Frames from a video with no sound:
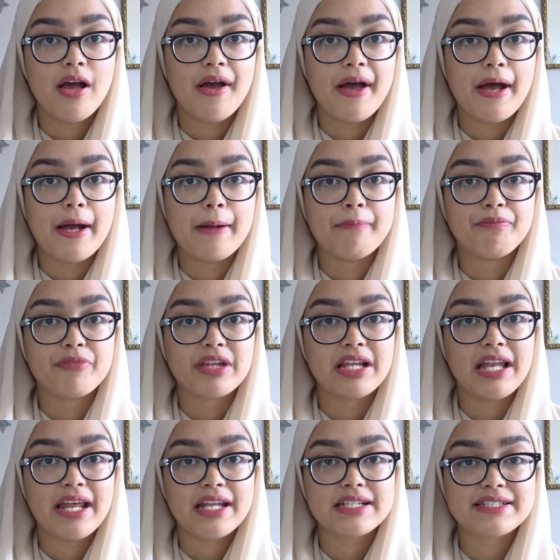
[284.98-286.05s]

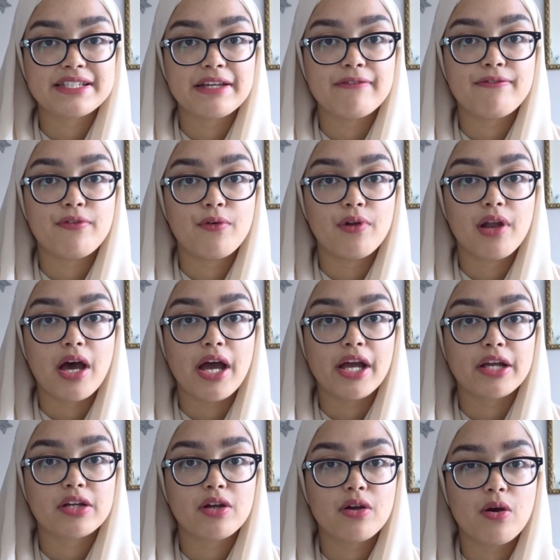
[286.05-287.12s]
let it sit for
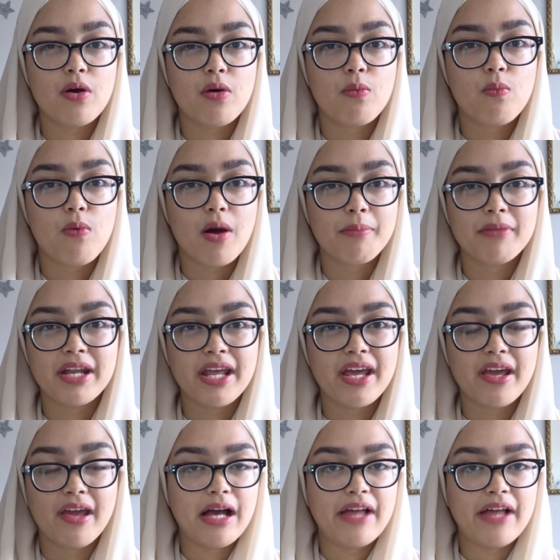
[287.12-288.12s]
like 1 minute,